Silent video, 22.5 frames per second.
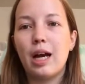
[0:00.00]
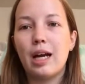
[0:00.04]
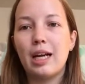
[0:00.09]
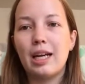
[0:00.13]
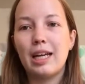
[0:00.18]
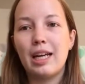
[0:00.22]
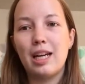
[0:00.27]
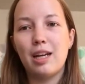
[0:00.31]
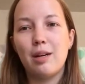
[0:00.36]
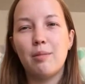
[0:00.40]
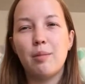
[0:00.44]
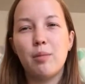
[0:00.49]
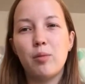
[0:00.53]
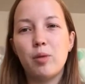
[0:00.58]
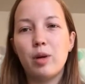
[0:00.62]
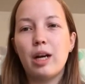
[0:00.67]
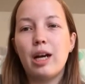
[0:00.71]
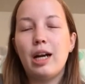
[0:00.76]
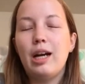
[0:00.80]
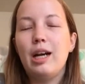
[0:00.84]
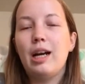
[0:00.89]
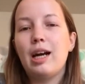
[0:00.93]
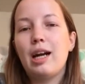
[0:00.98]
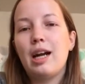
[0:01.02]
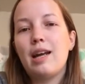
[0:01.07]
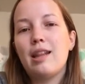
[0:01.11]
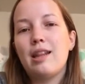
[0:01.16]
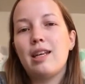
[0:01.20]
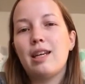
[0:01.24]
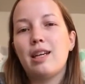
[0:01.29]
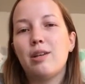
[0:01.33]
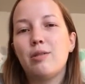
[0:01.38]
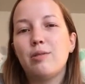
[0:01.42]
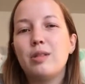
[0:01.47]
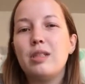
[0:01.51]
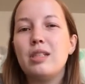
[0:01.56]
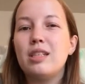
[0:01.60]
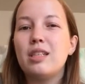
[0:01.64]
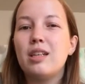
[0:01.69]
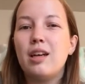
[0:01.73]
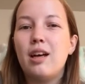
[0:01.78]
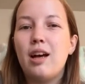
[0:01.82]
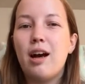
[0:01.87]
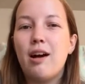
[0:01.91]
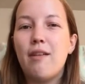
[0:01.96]
I can't remember what I got. I think it was
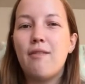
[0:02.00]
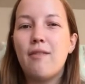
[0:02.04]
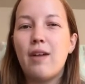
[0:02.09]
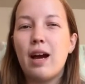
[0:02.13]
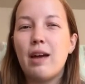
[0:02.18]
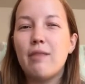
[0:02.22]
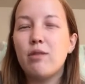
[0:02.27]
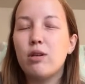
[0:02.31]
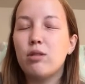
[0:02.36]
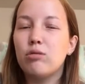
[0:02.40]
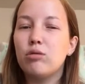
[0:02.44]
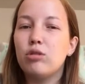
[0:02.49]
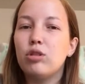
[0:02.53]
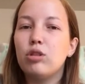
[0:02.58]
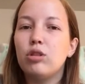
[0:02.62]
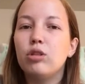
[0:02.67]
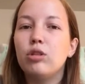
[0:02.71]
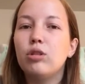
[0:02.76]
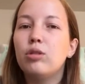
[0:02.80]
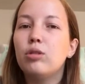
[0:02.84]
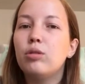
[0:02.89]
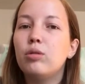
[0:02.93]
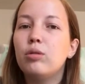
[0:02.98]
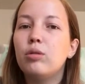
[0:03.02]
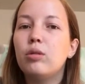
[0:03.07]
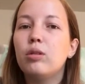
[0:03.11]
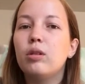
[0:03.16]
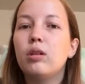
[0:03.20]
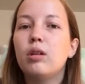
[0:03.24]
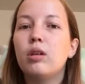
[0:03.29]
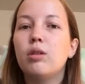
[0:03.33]
a 502,